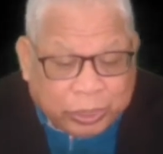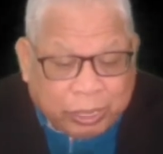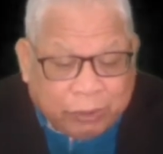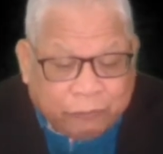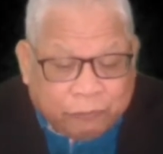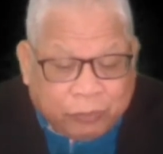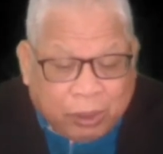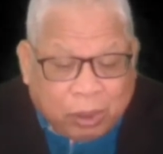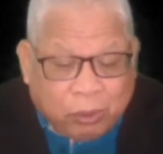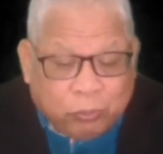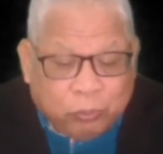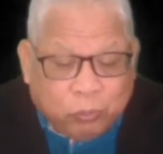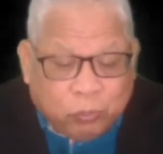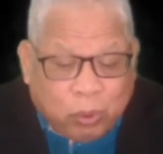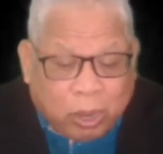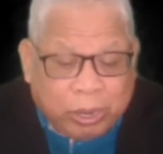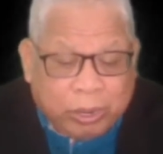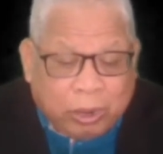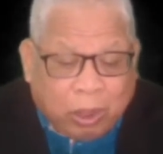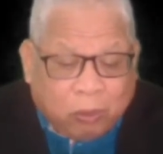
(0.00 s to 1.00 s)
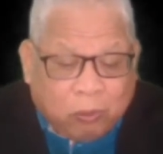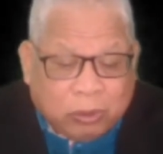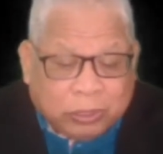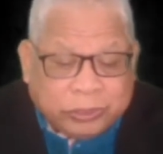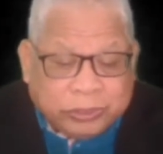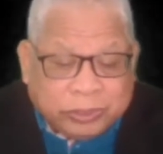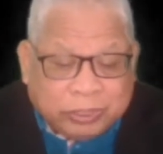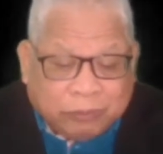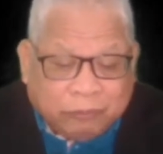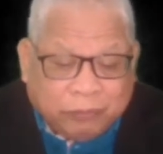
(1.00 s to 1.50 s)
So they found
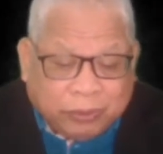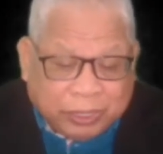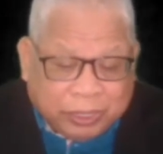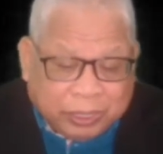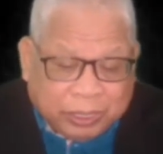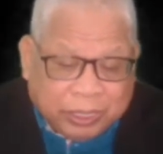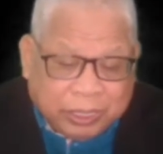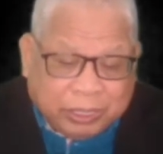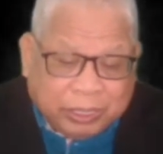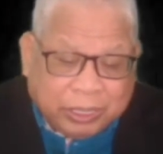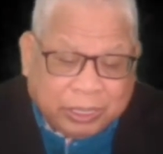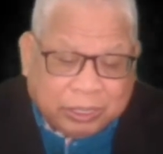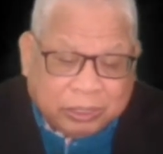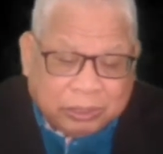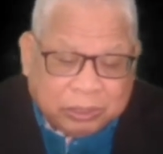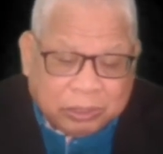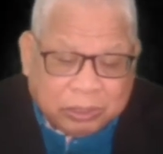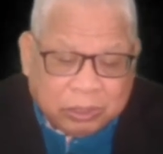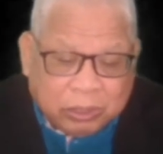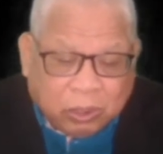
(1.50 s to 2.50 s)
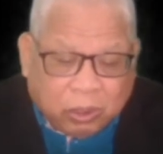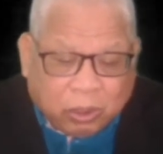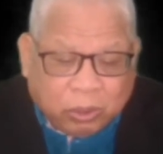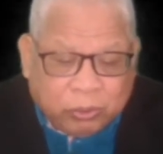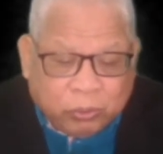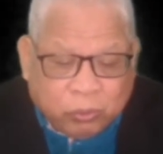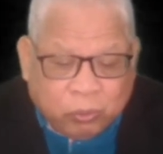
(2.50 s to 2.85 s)
one our servant Khidir,